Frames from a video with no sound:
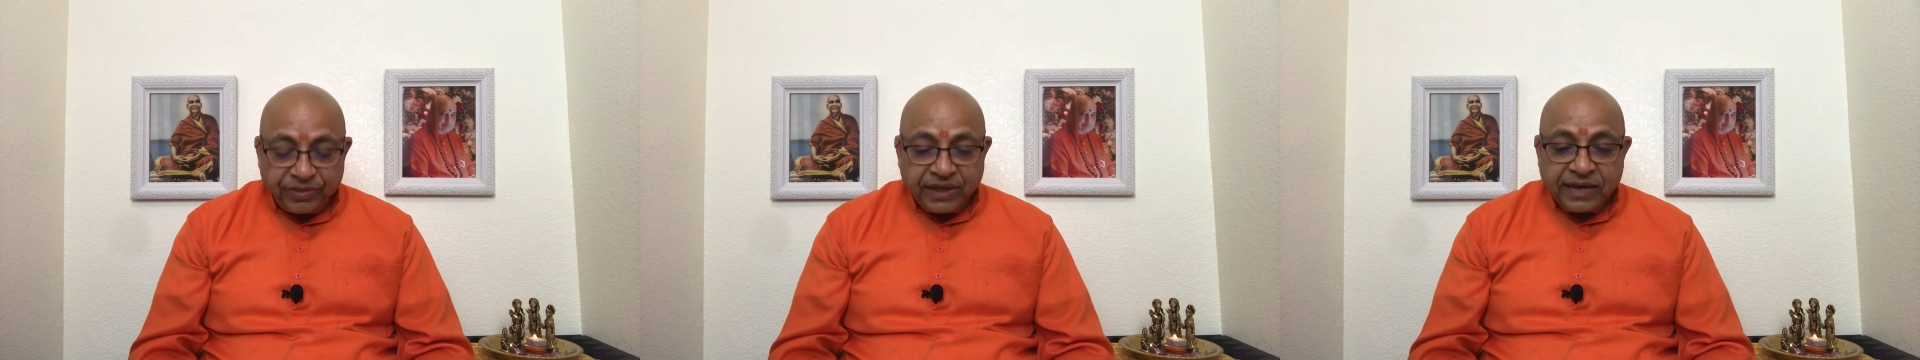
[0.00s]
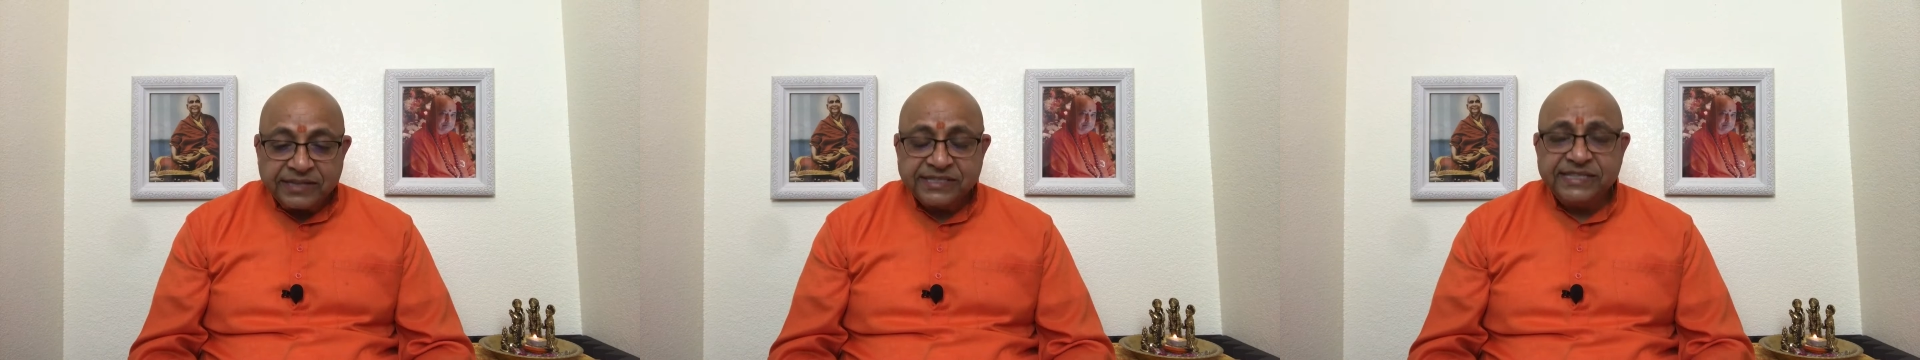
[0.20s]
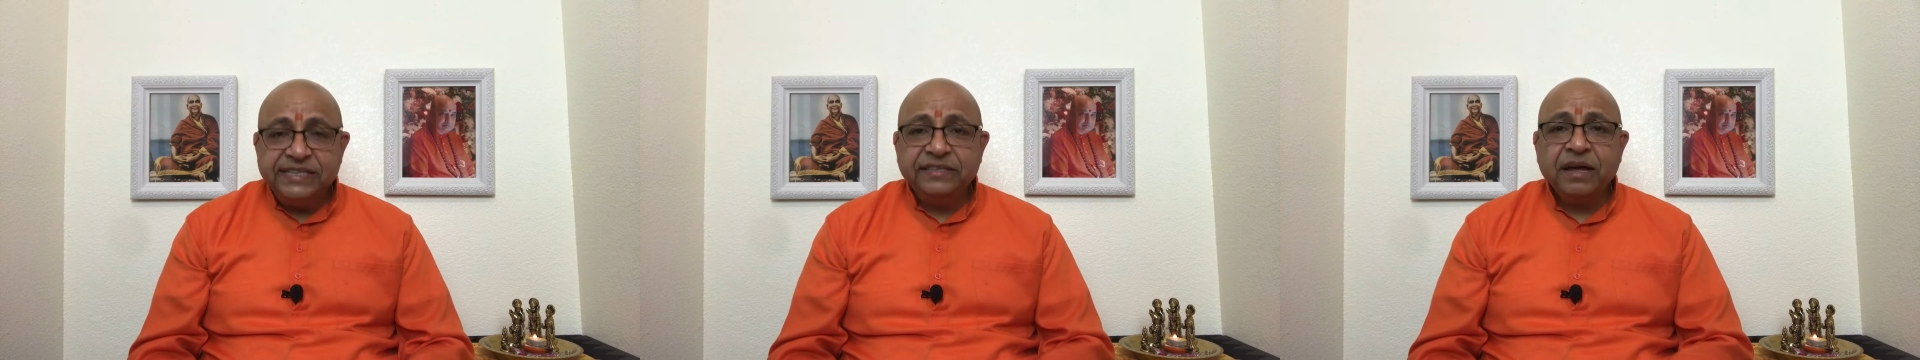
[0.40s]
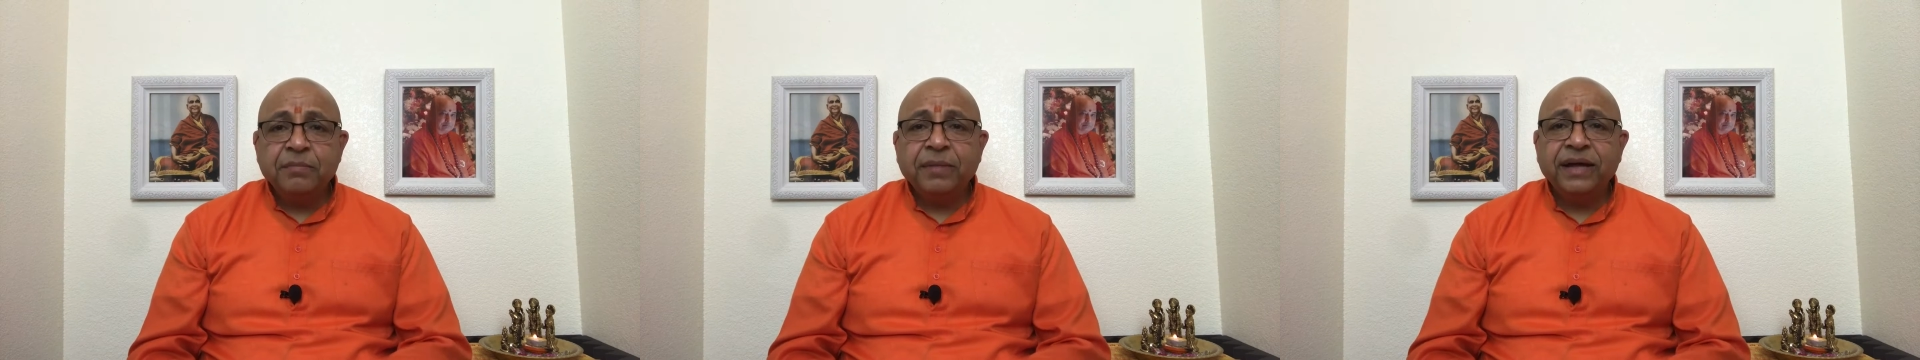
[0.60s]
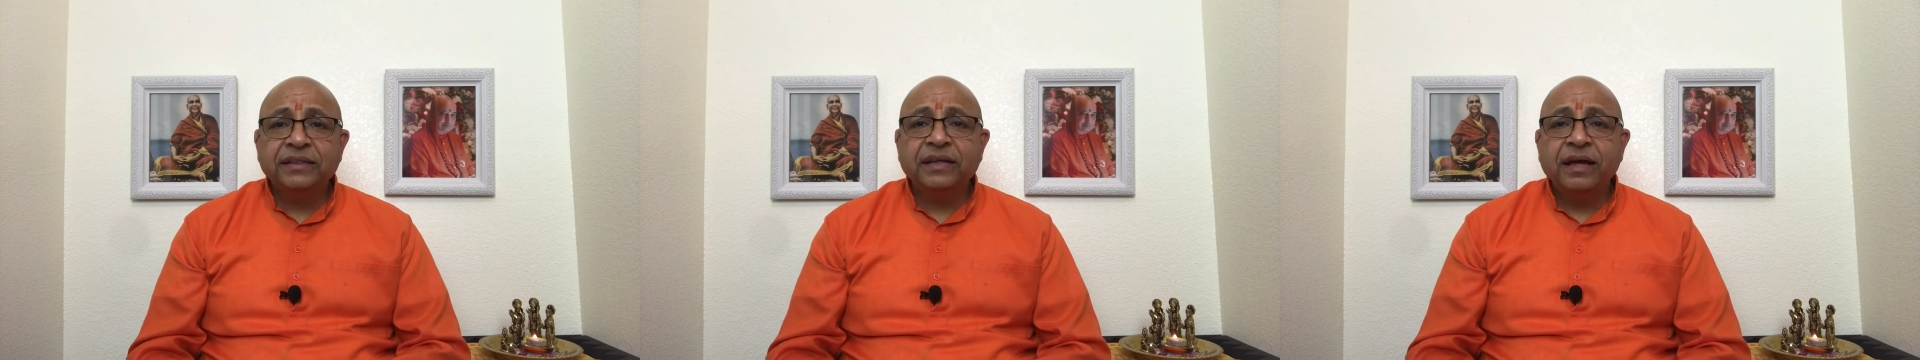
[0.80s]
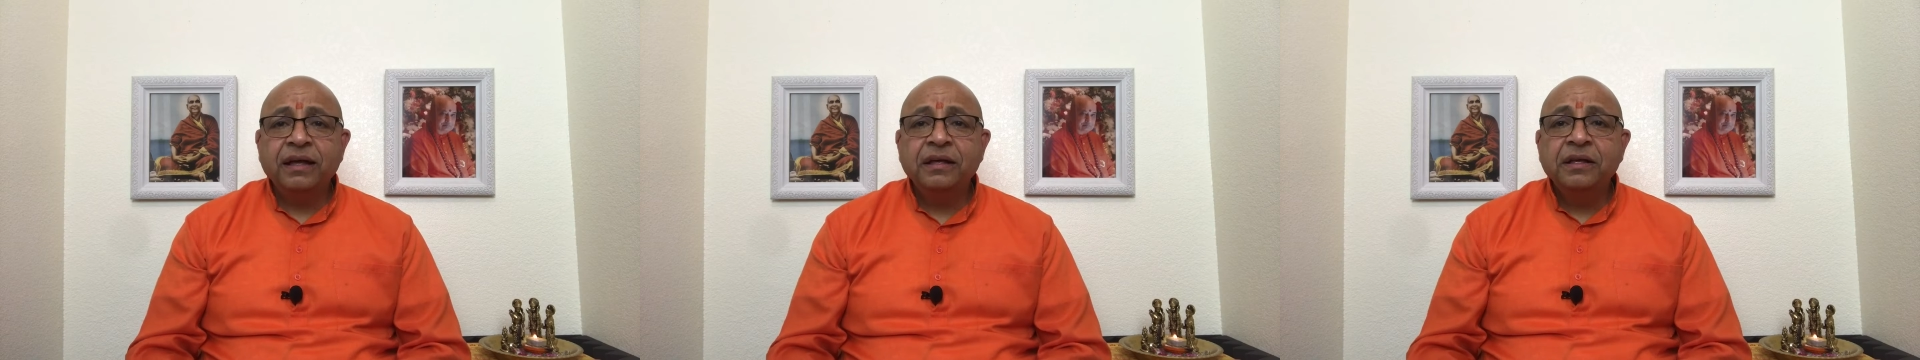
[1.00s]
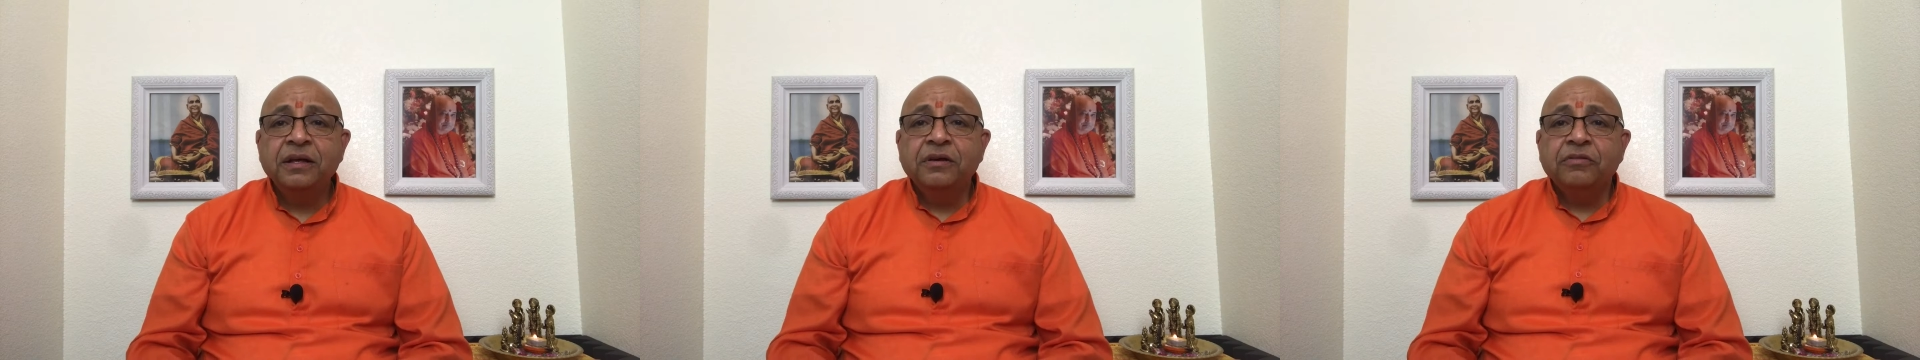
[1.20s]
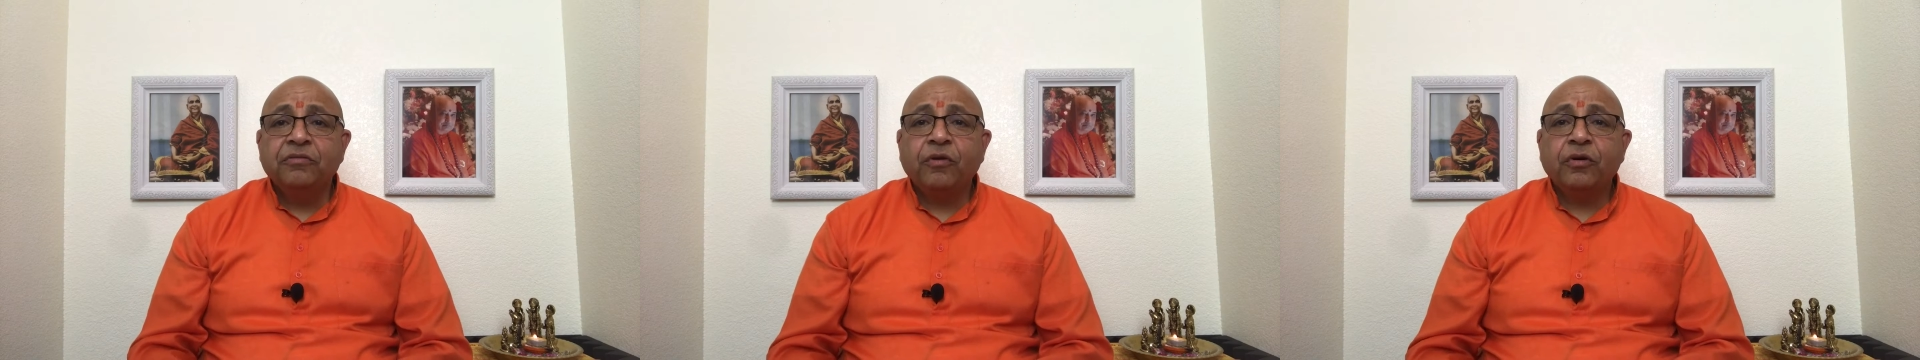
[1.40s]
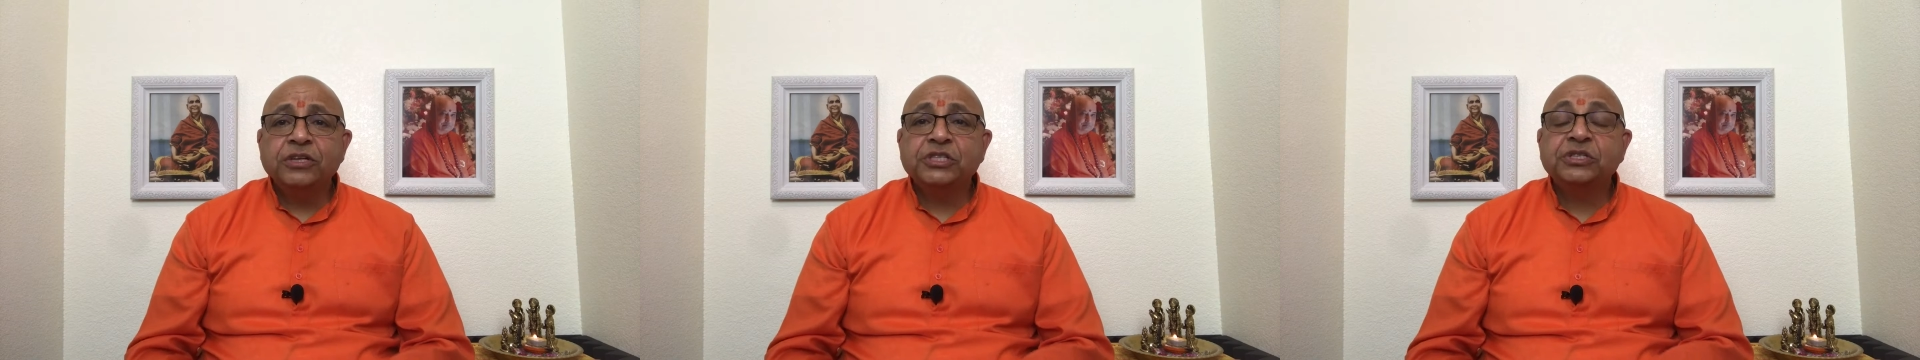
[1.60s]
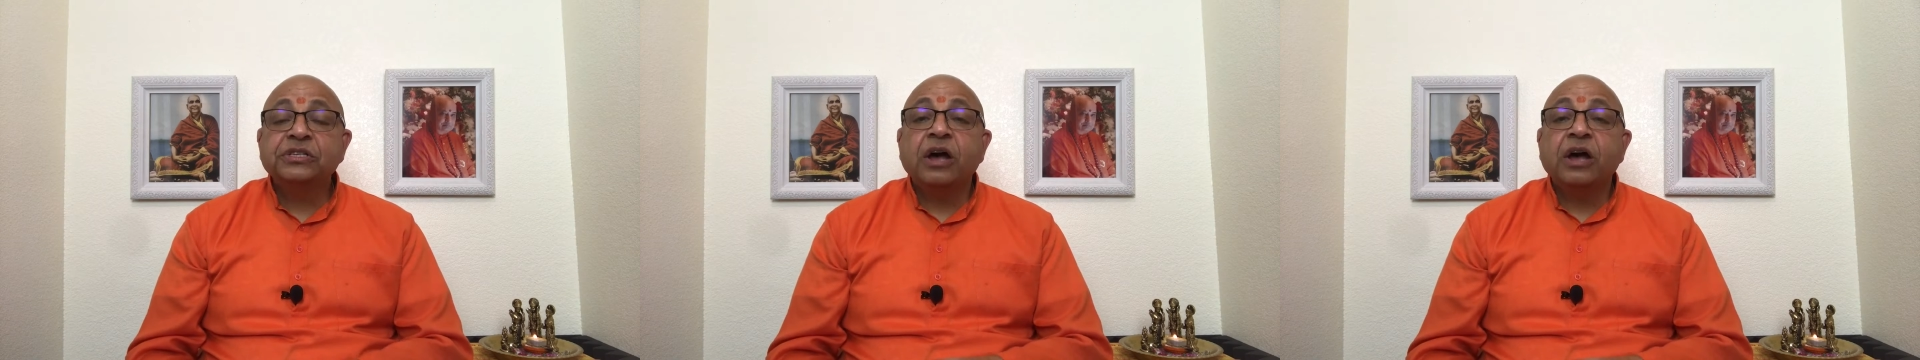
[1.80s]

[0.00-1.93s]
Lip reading: Sita Mata was